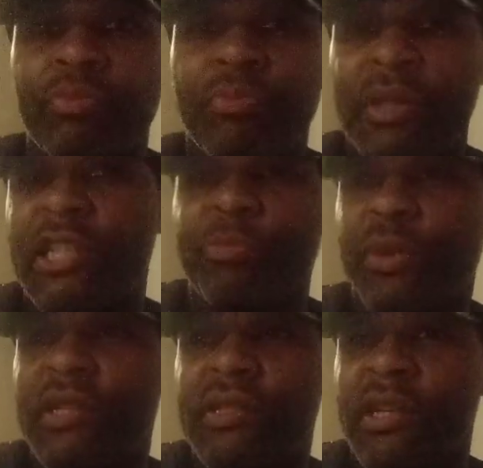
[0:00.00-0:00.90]
police
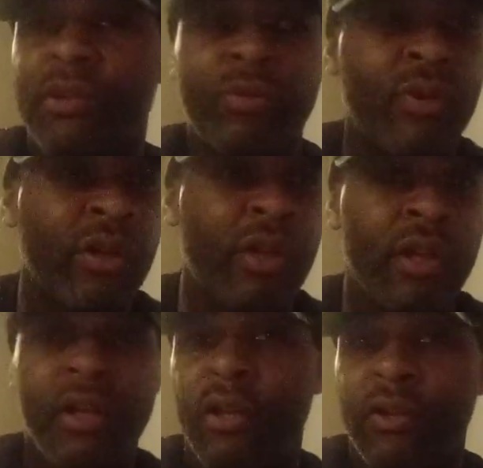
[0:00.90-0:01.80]
precinct, or
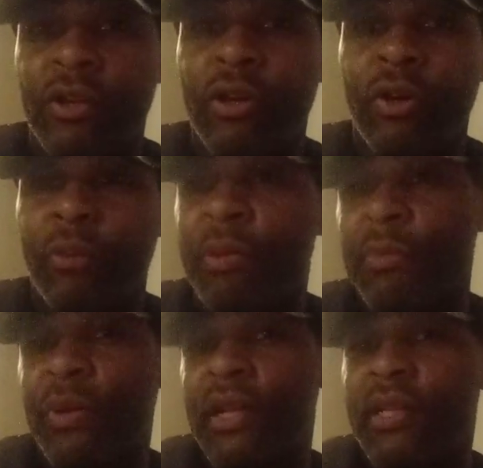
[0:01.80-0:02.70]
the
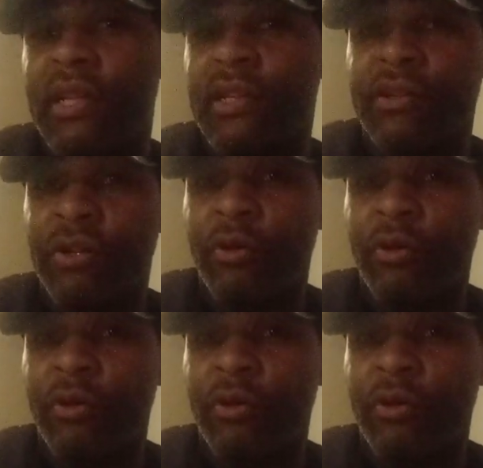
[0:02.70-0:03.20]
people that did